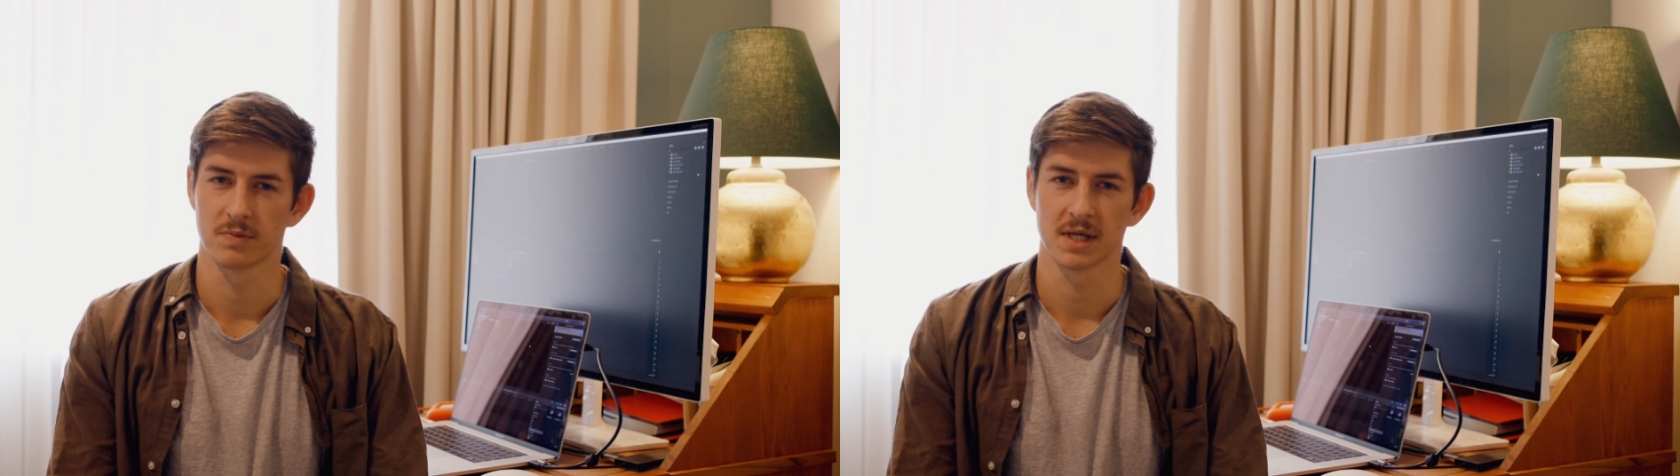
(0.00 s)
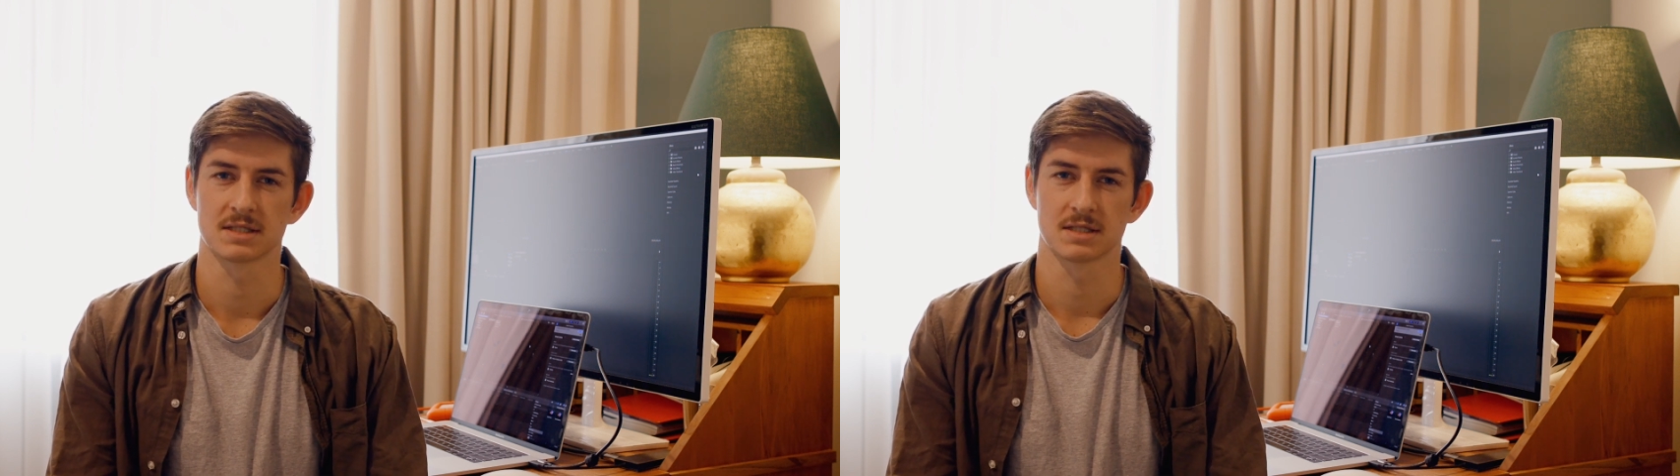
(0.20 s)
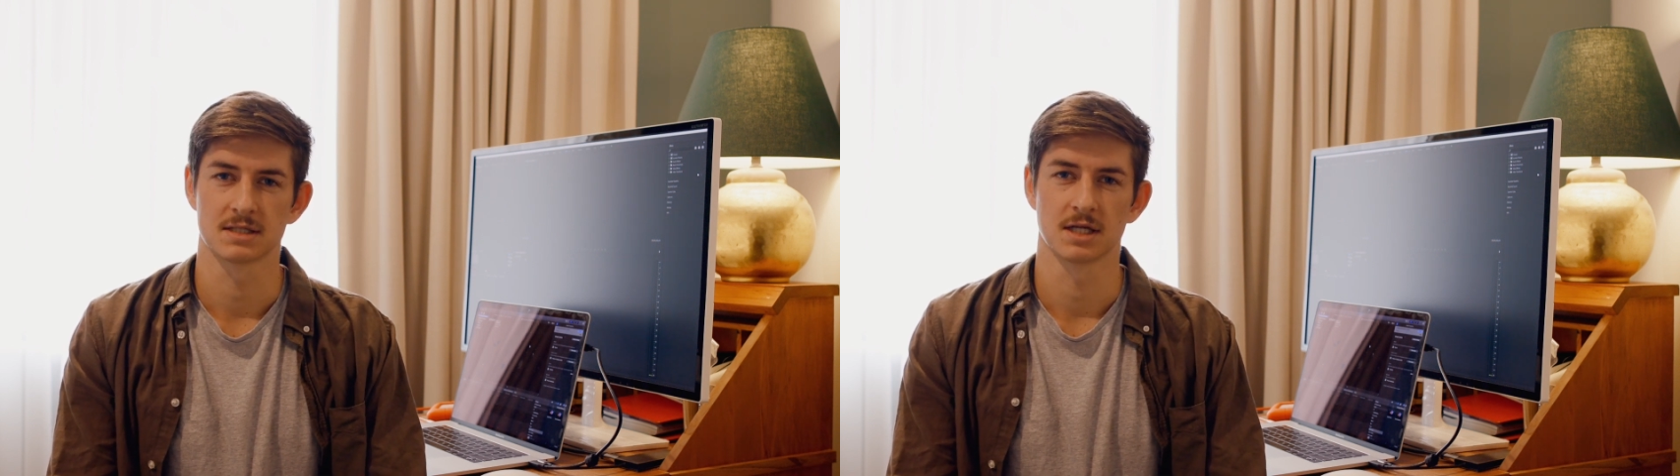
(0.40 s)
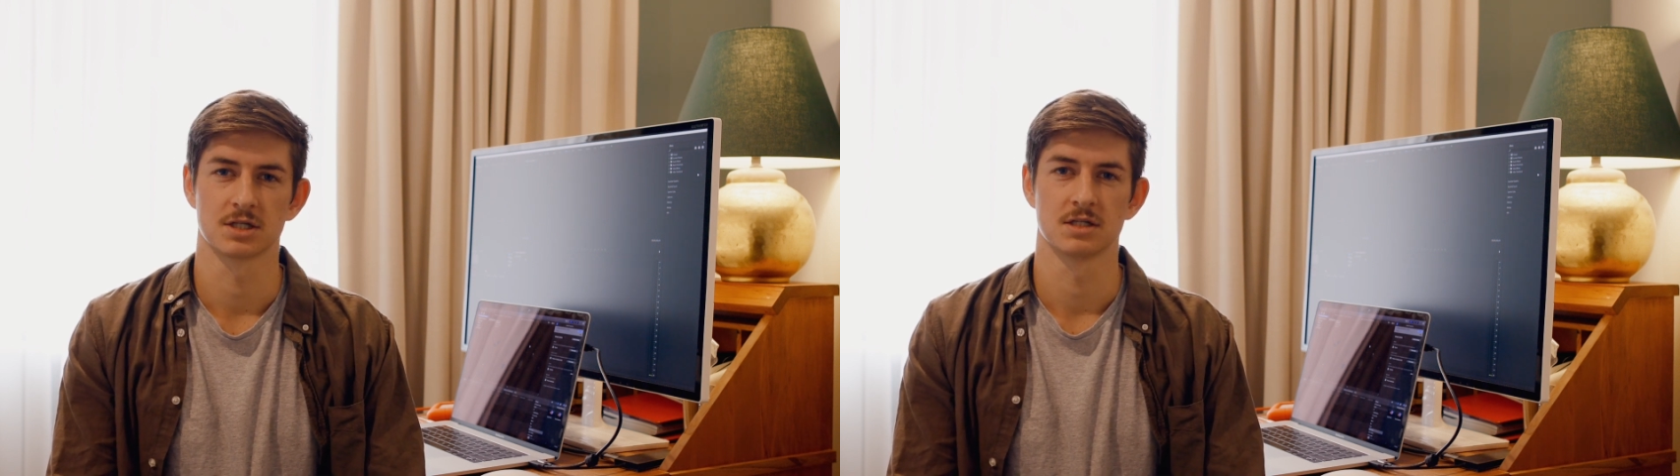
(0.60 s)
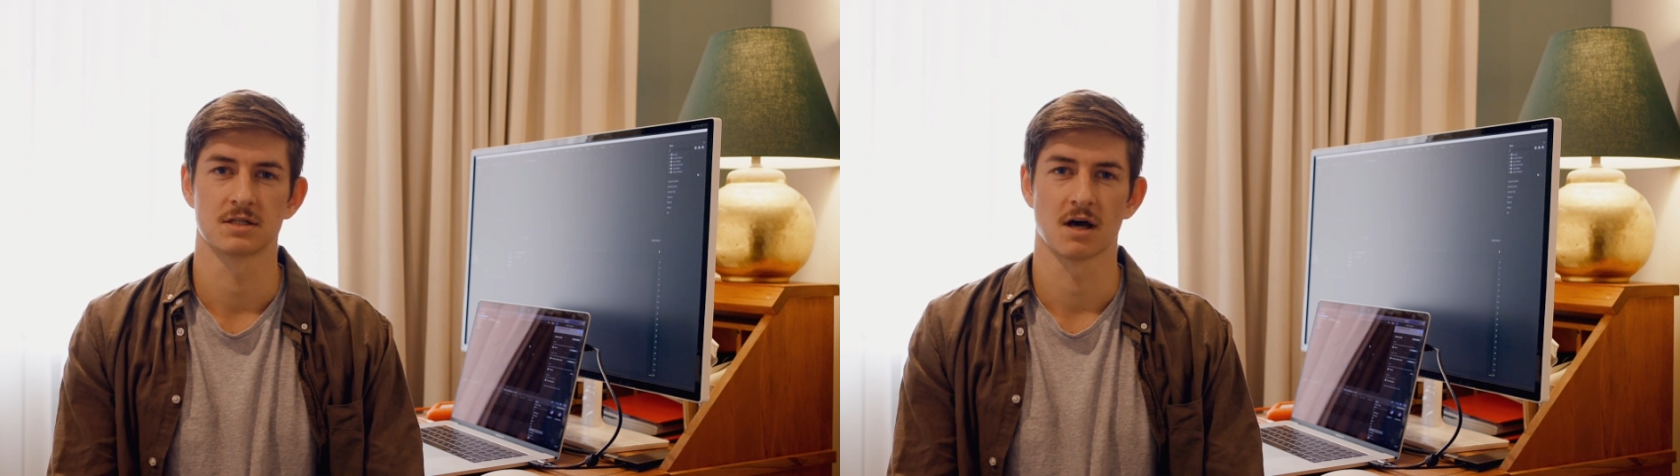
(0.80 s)
best
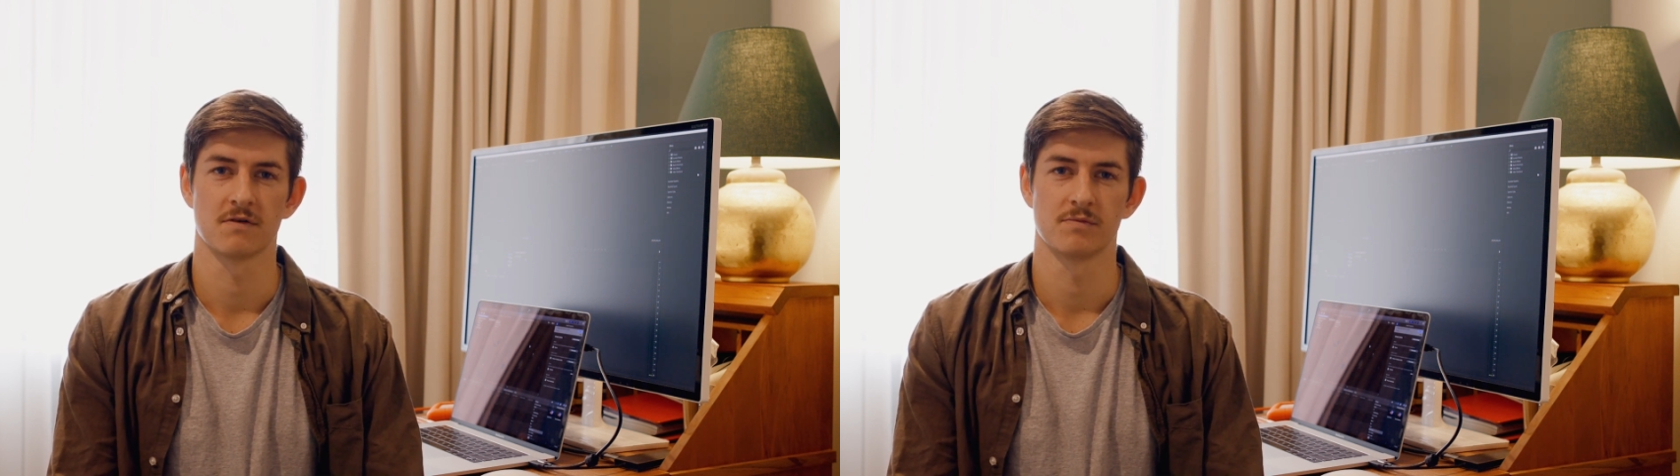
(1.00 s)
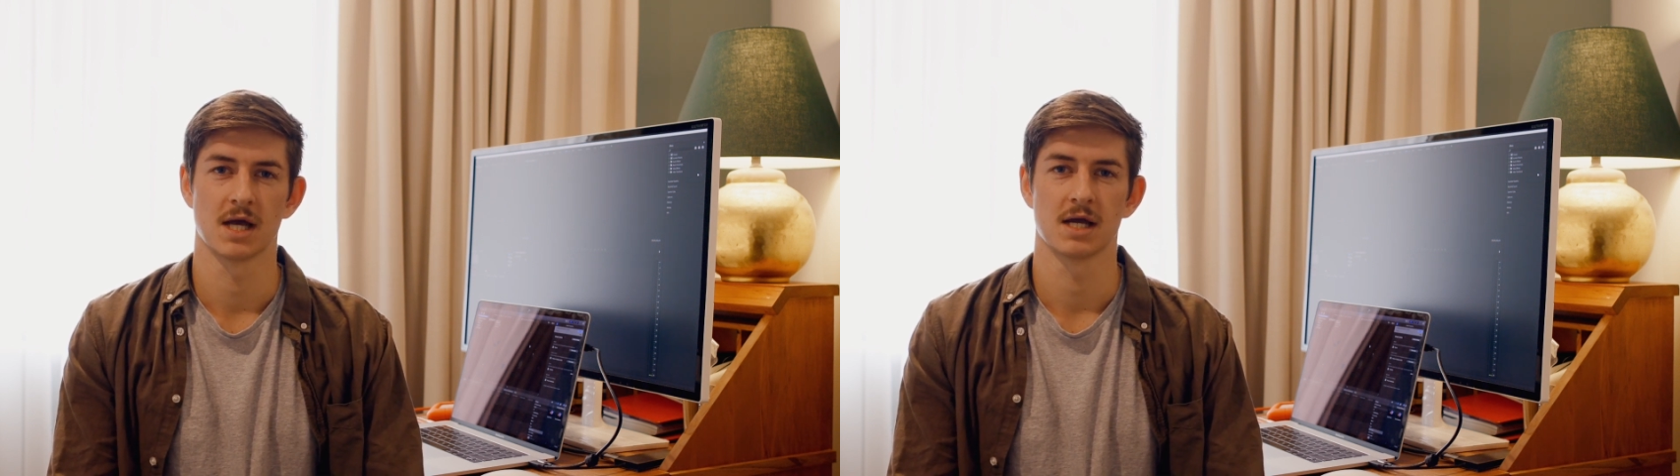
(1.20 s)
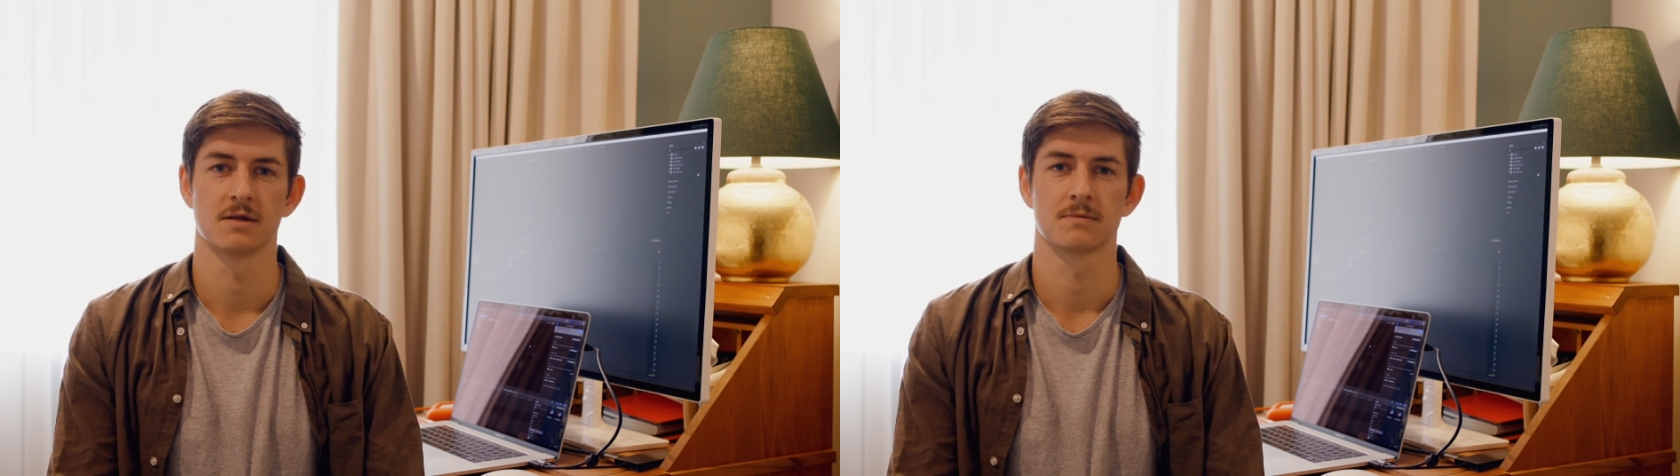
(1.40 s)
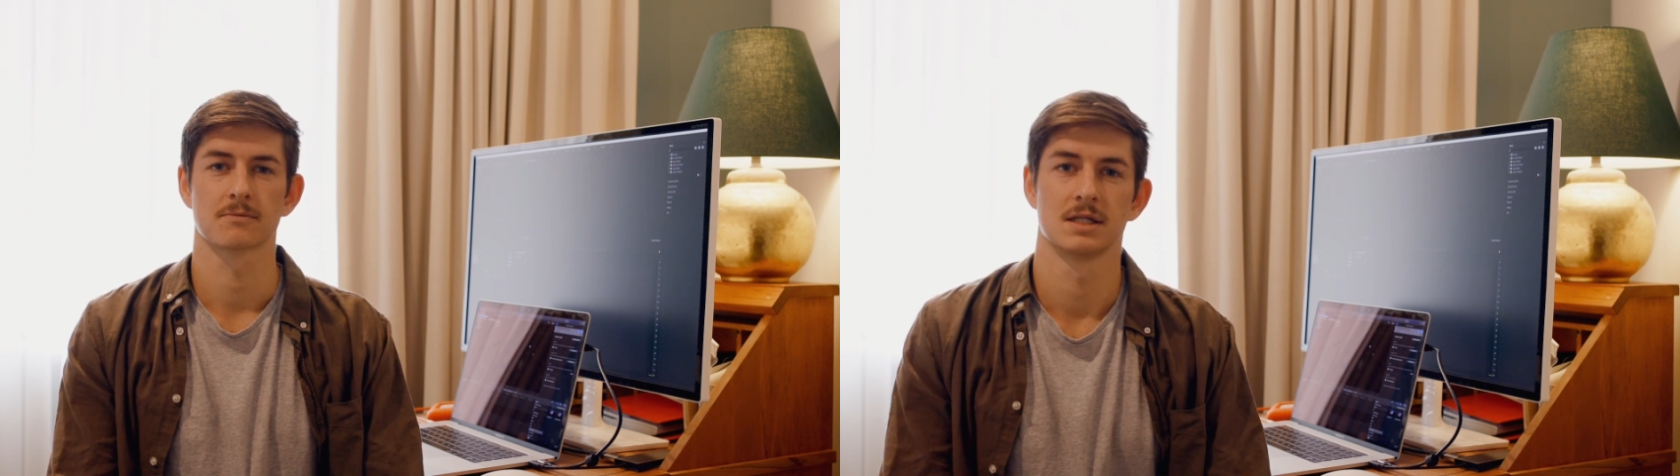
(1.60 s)
decisions I've made.